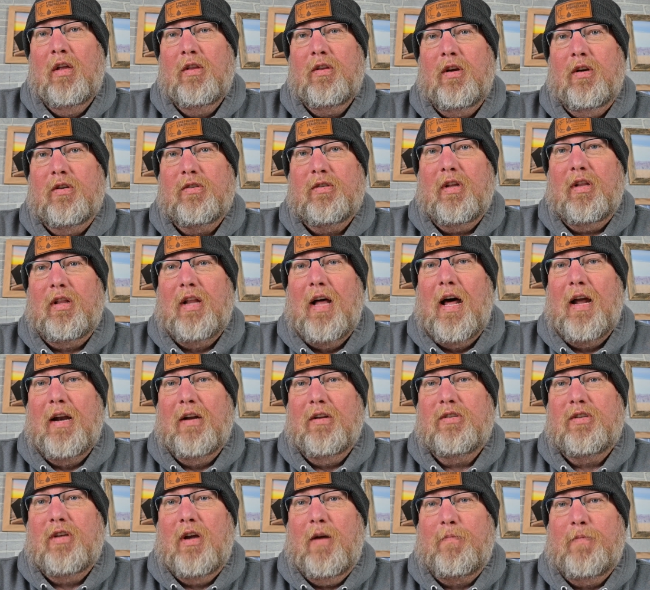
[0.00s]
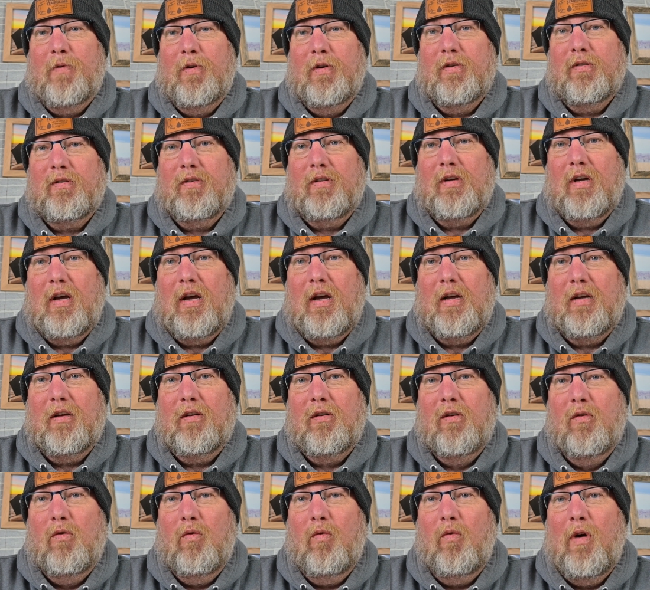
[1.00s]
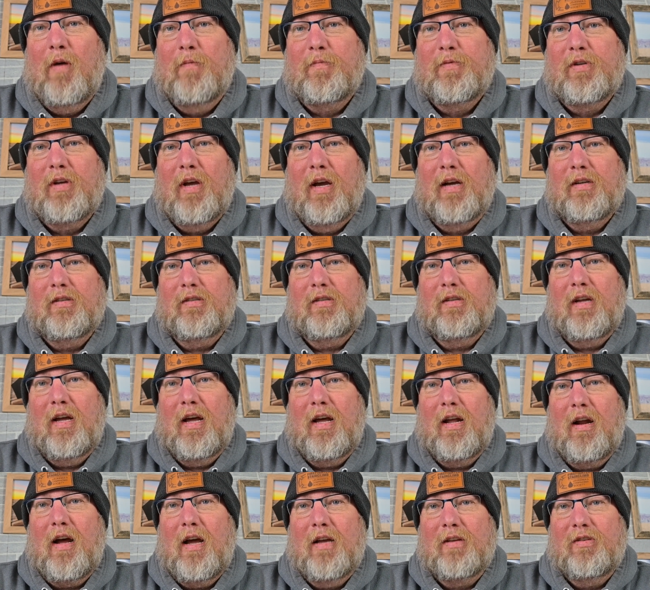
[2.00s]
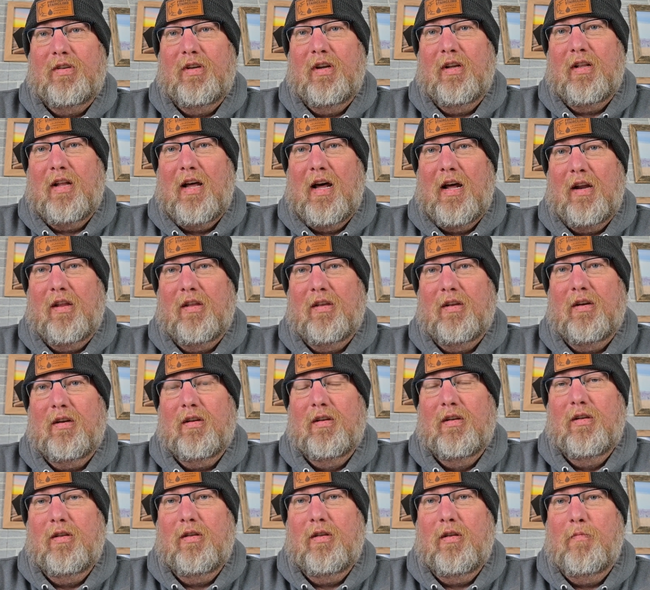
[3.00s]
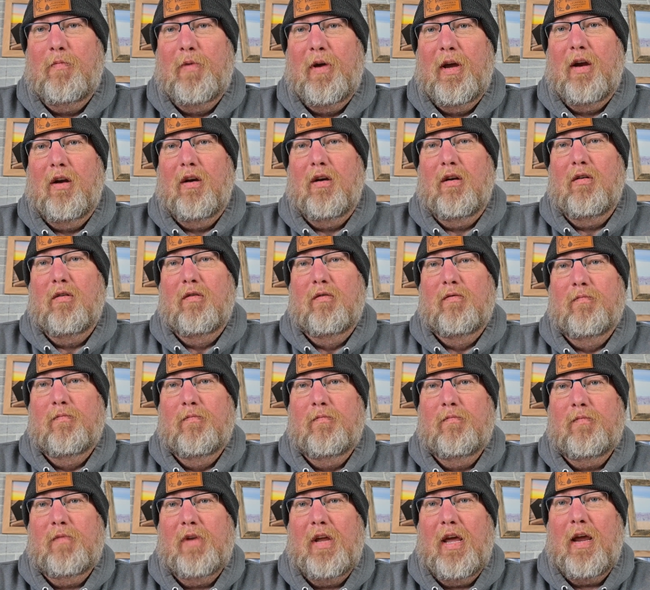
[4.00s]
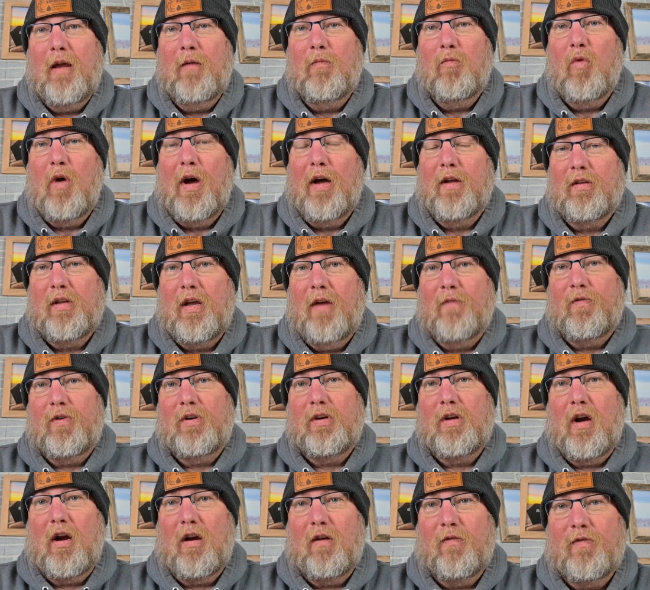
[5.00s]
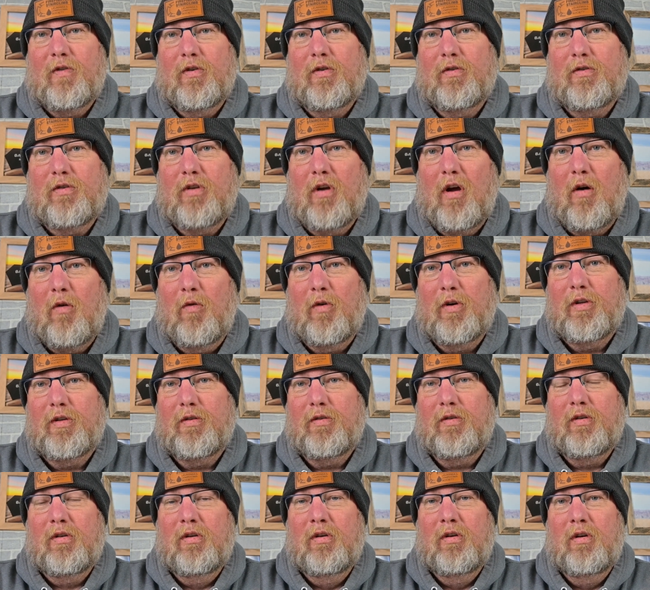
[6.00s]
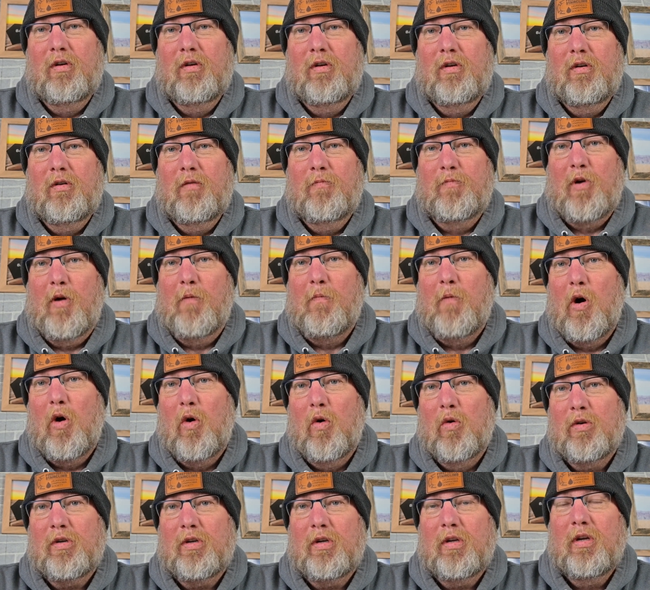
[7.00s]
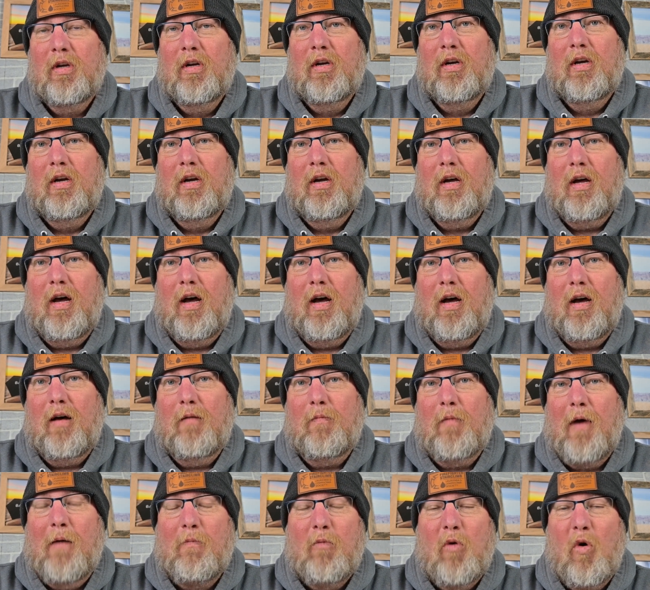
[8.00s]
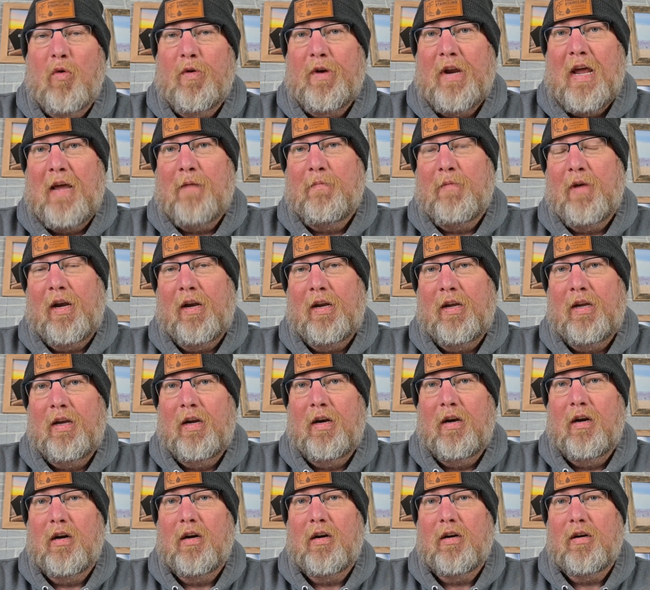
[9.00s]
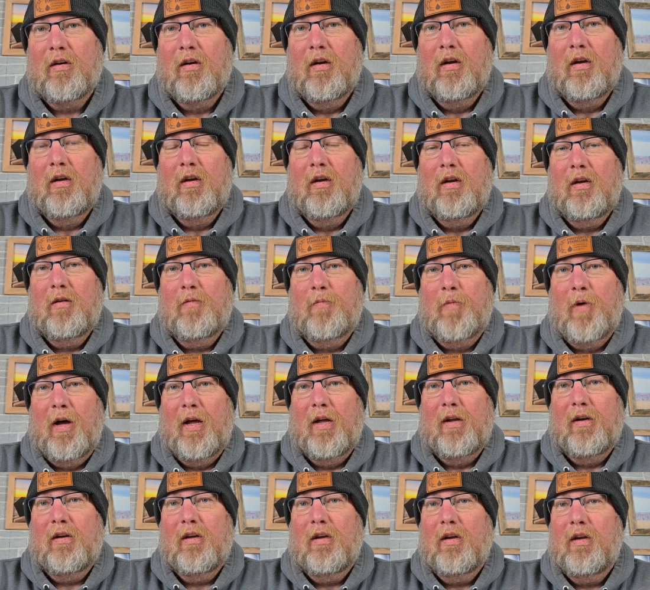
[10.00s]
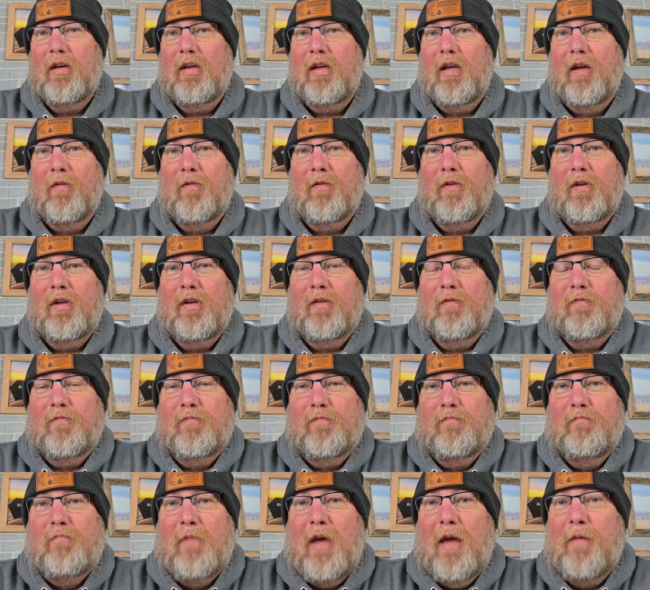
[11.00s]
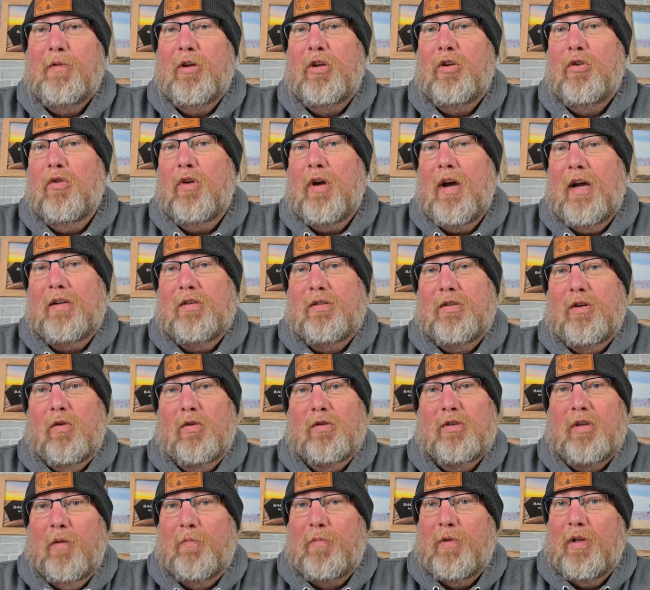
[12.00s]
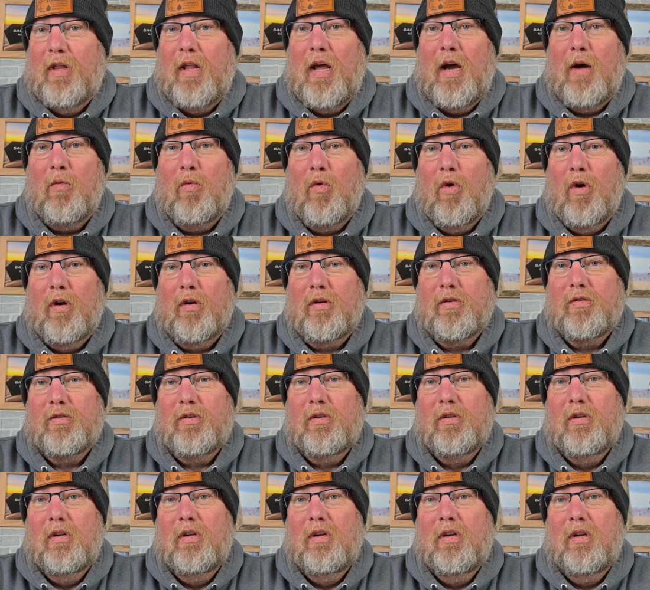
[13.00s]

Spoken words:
a lot of separate websites that I see a lot of the bigger name wildlife photographers always promote. I won't name any here, but if maybe you guys know something that works,